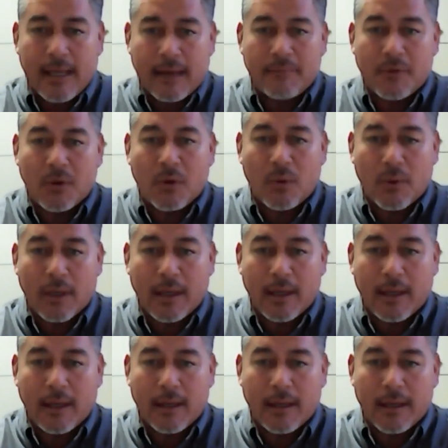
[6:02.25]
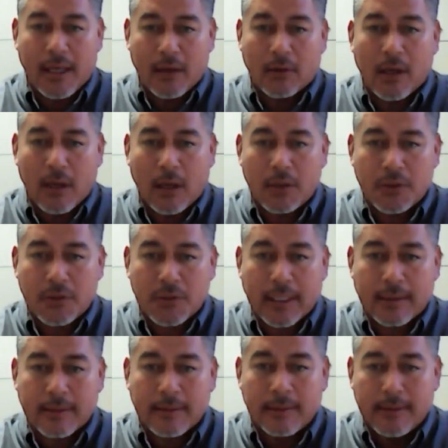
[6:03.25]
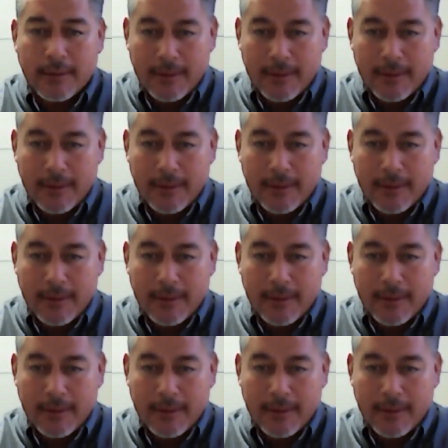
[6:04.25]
have to go on a yearly contract,